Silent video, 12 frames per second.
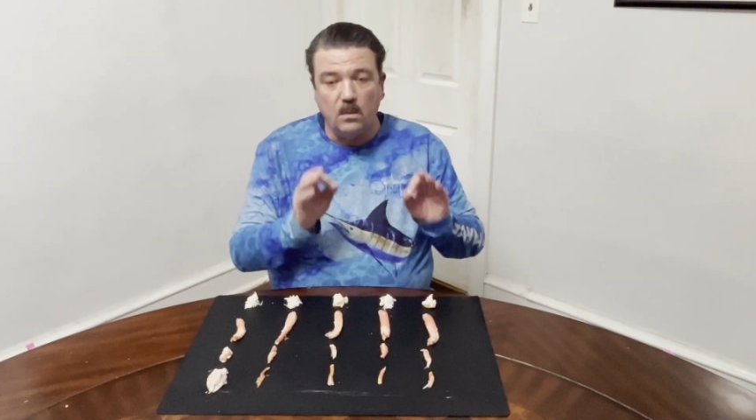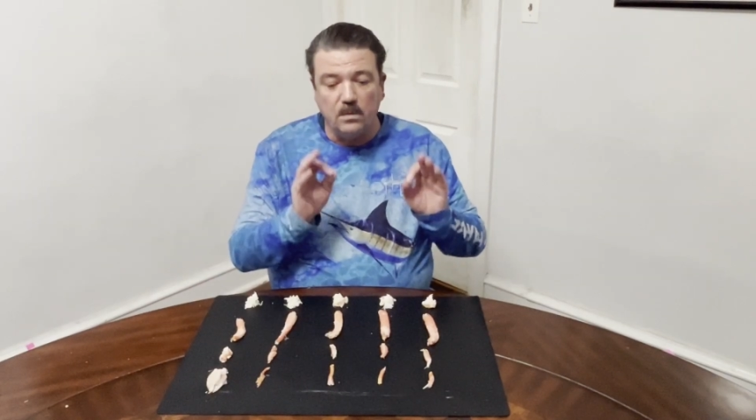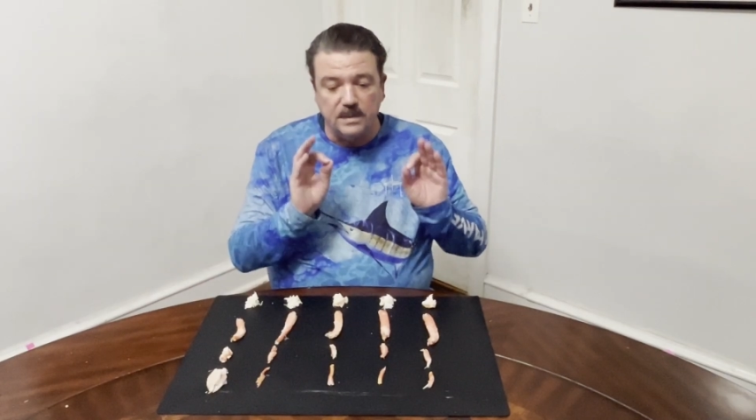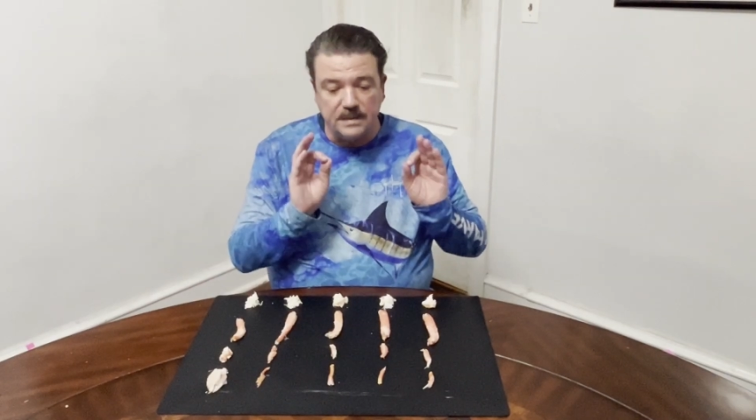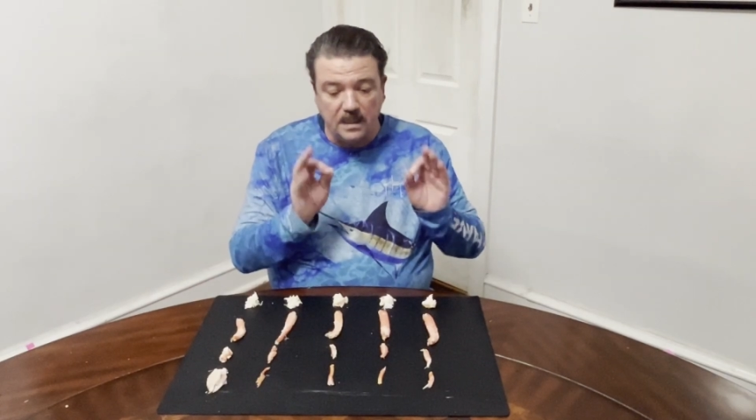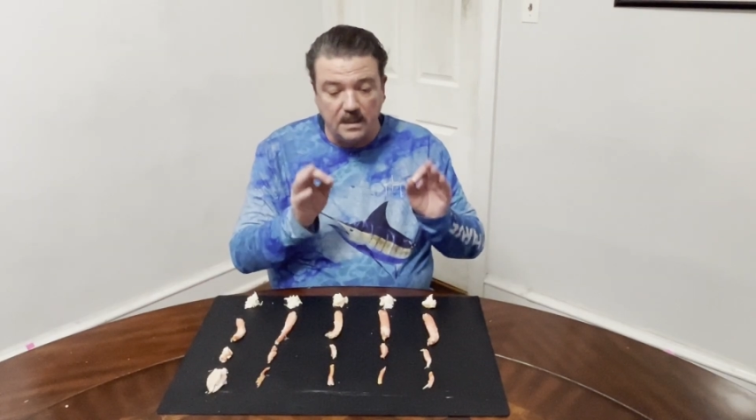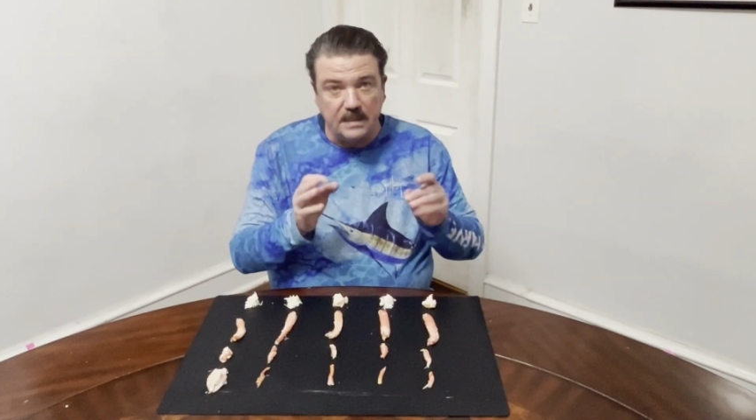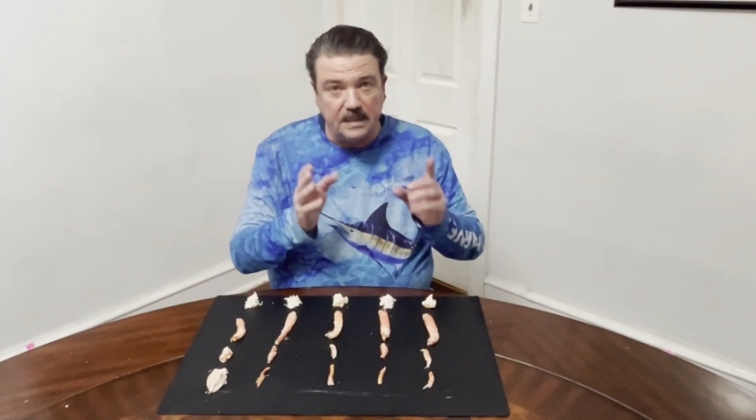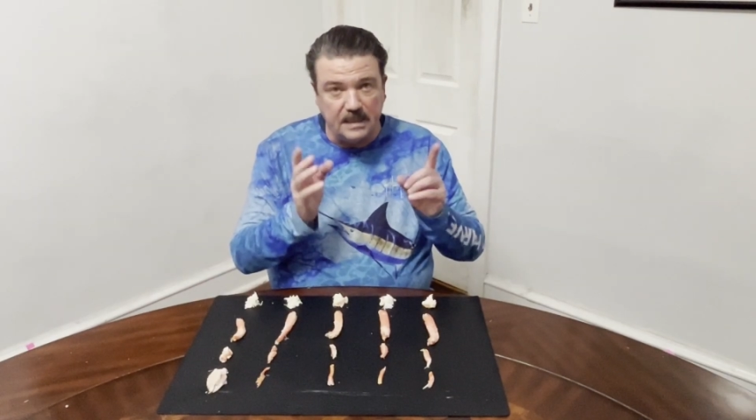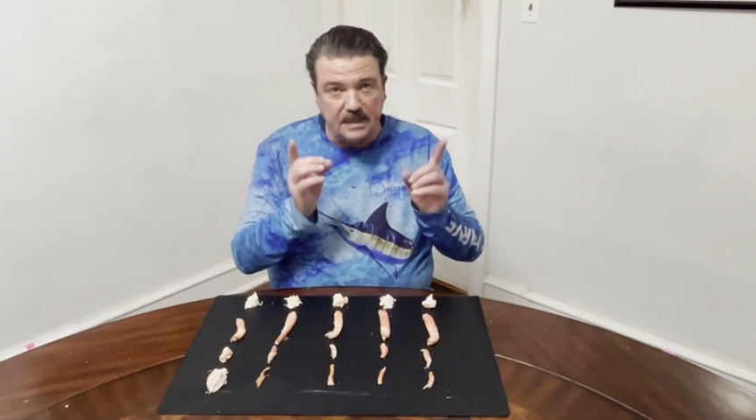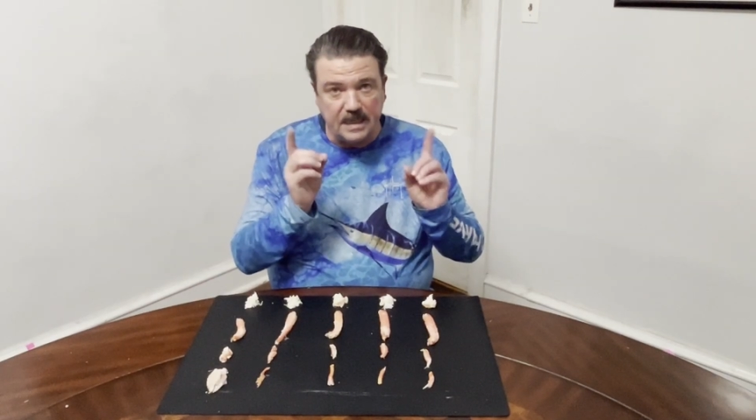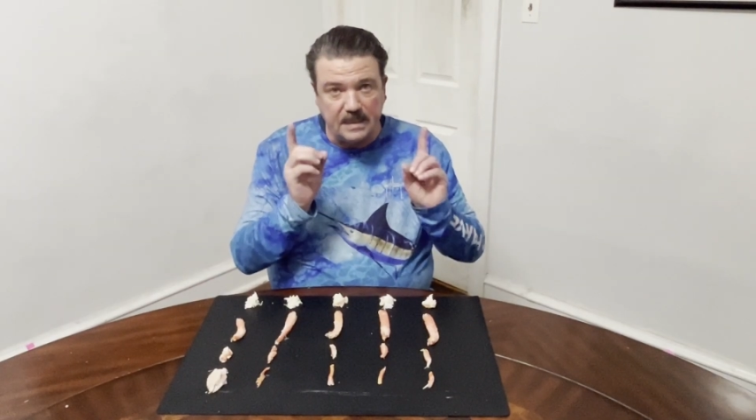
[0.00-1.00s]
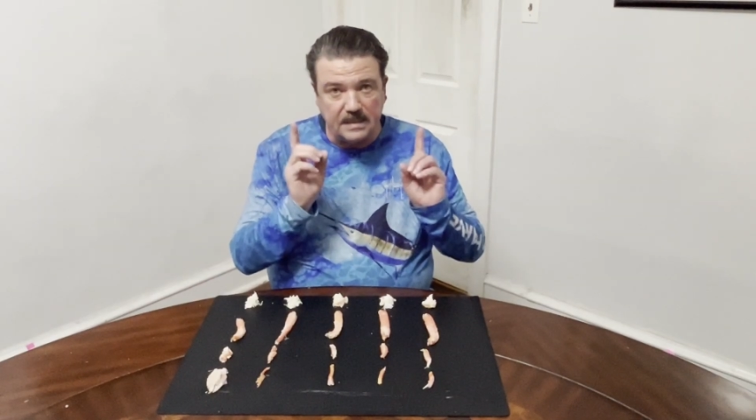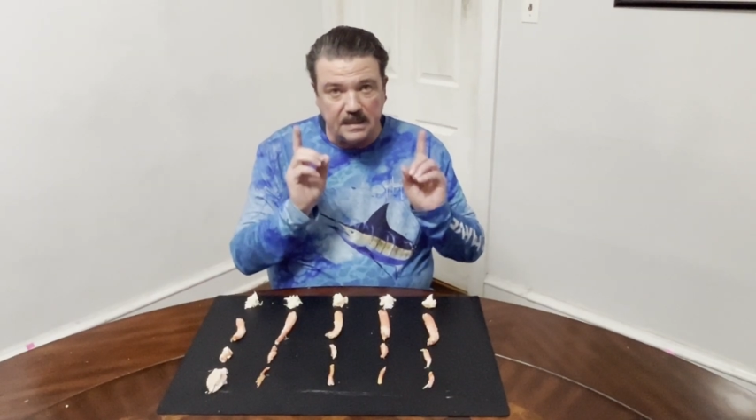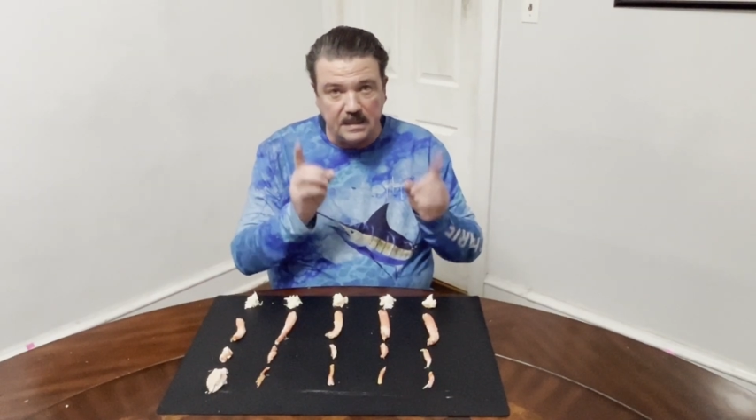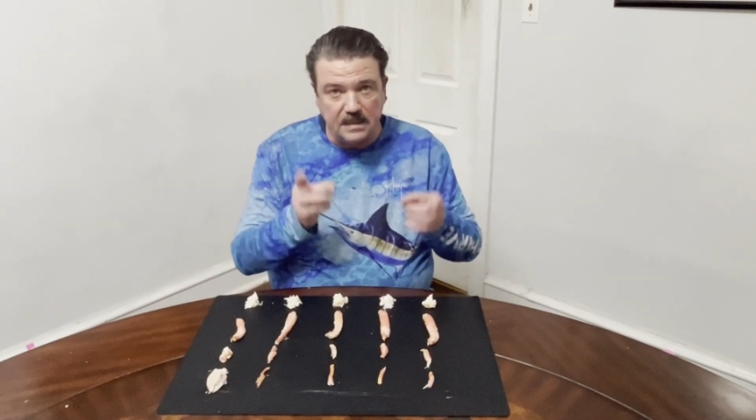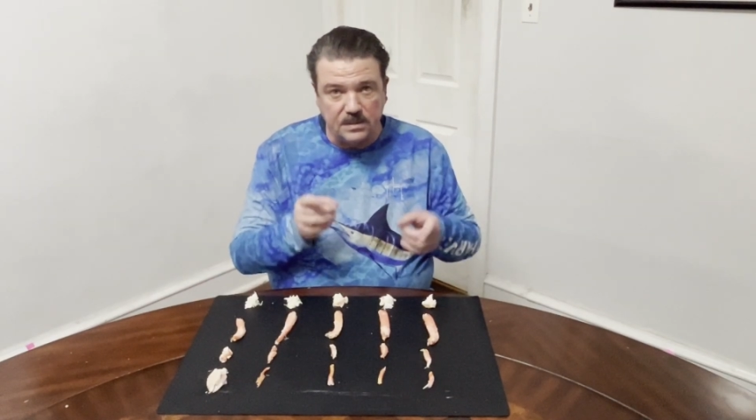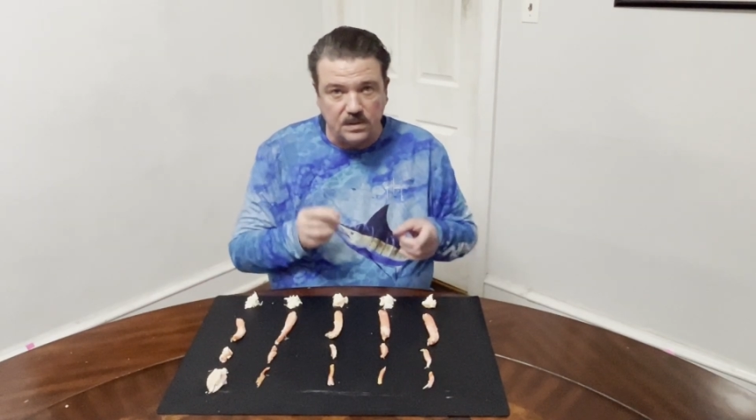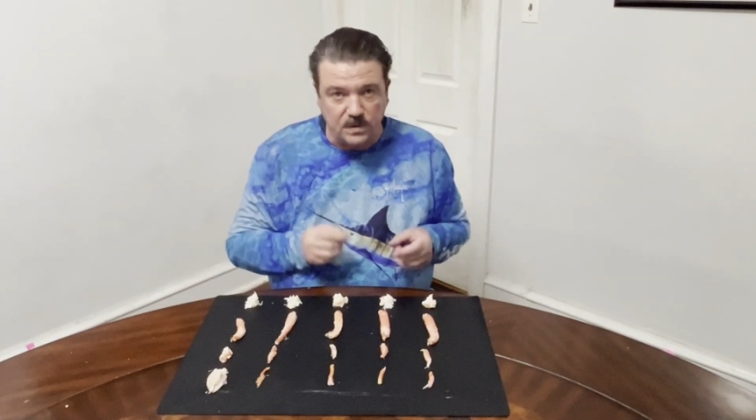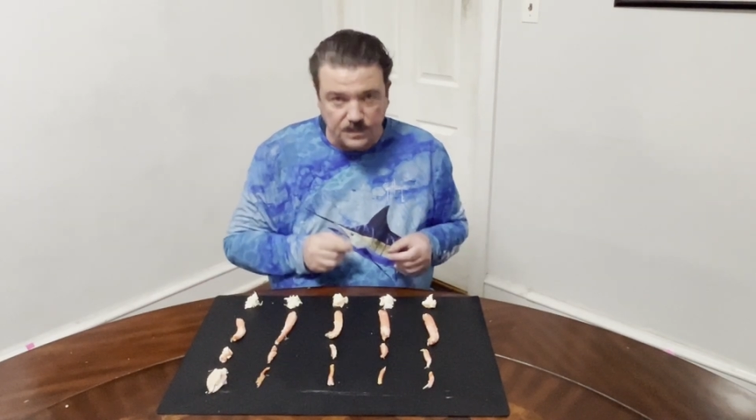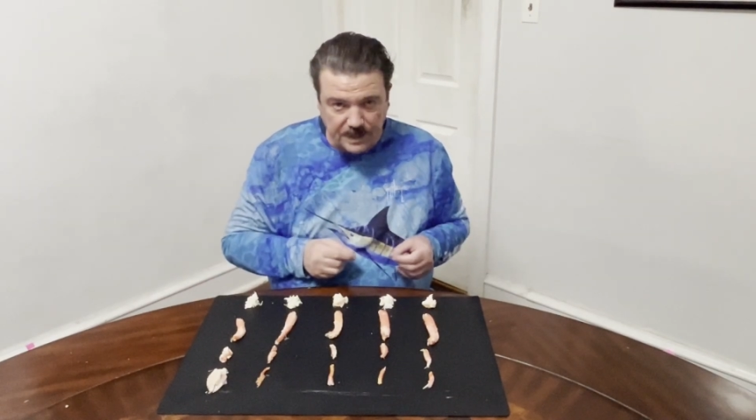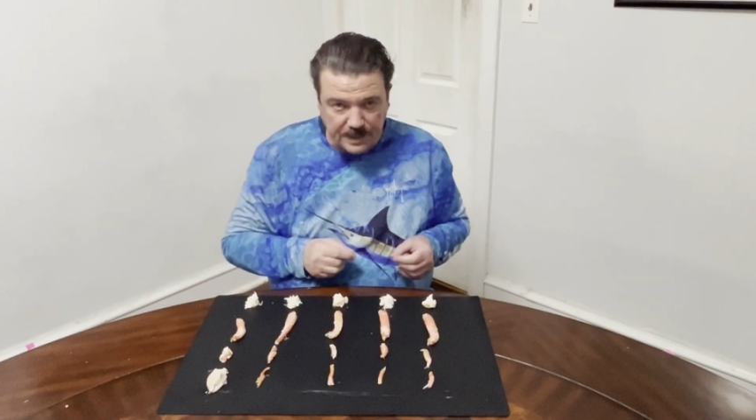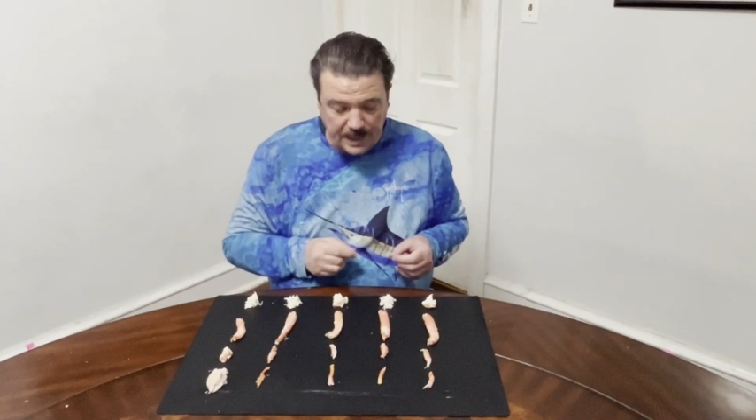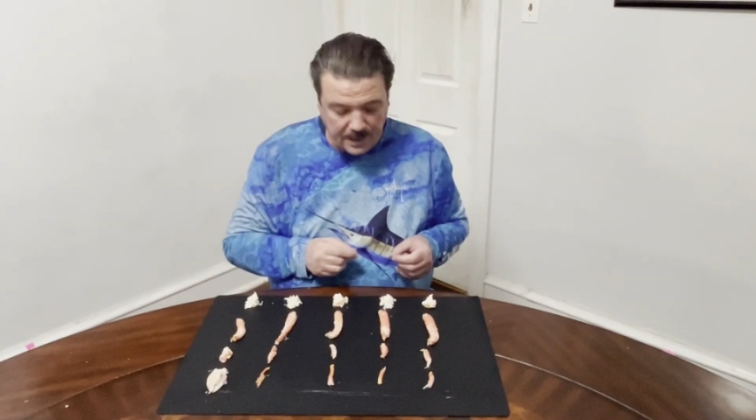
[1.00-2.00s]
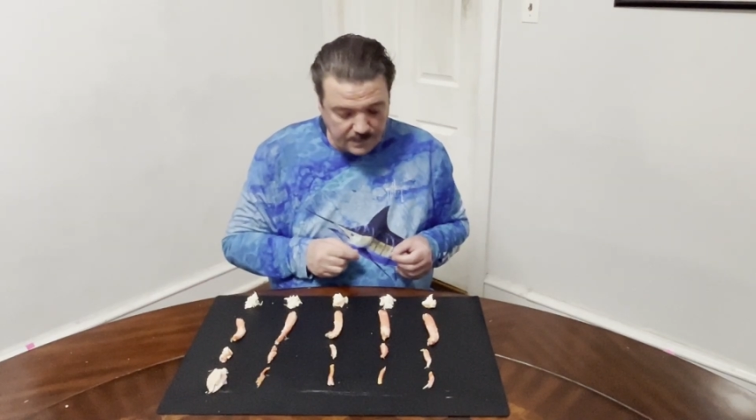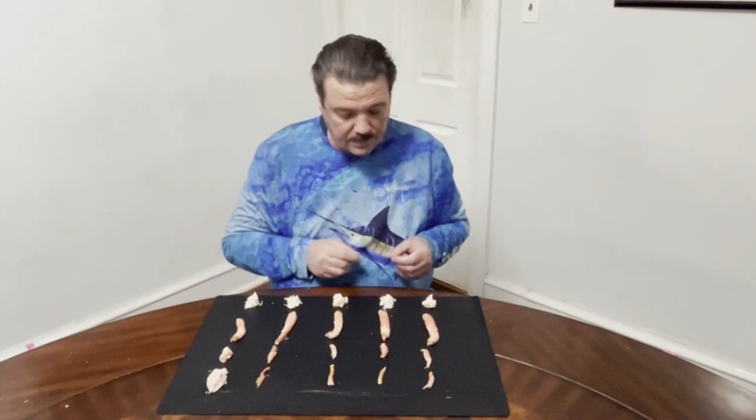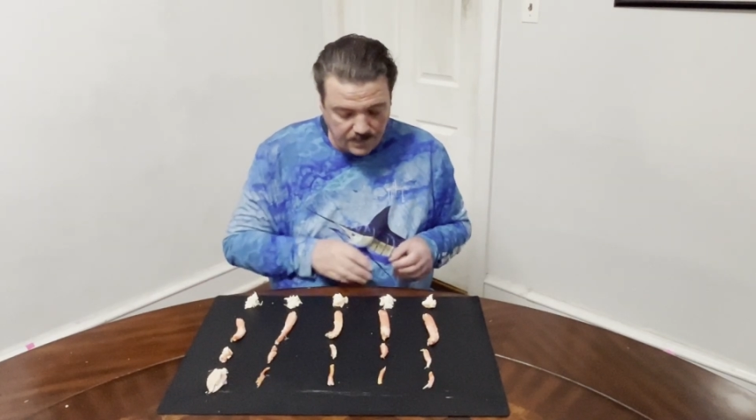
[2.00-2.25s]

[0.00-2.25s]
we're done getting that delicious meat out.